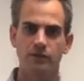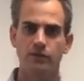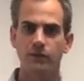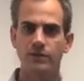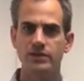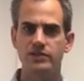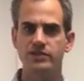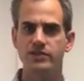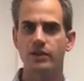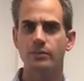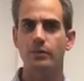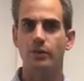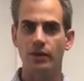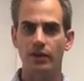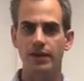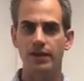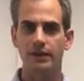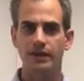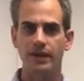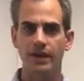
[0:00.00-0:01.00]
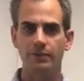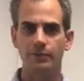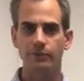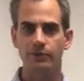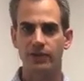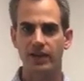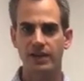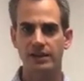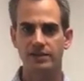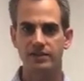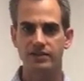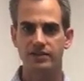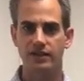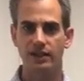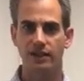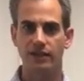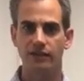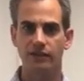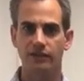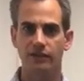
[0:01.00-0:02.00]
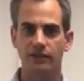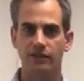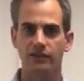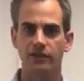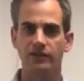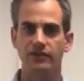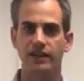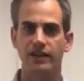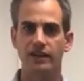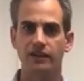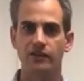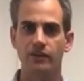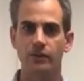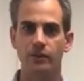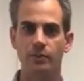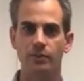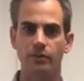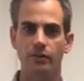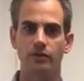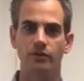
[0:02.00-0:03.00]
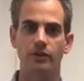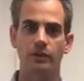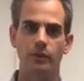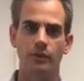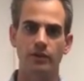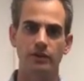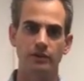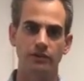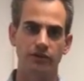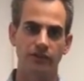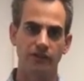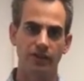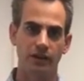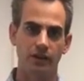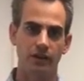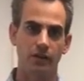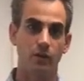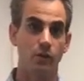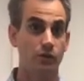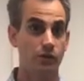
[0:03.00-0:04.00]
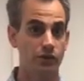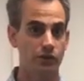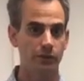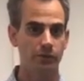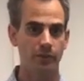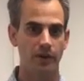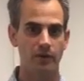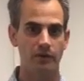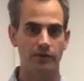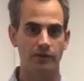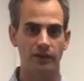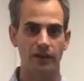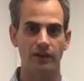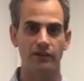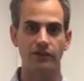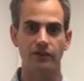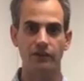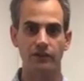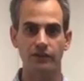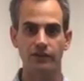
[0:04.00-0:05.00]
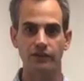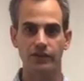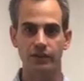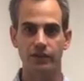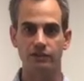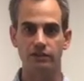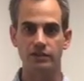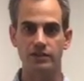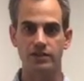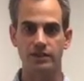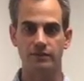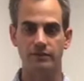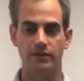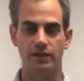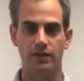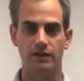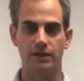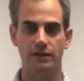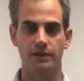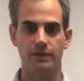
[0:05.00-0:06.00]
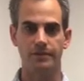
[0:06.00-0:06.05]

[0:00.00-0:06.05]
So in summary, capital gains tax is a tax on the profit when you sell or dispose an asset that's increased in value.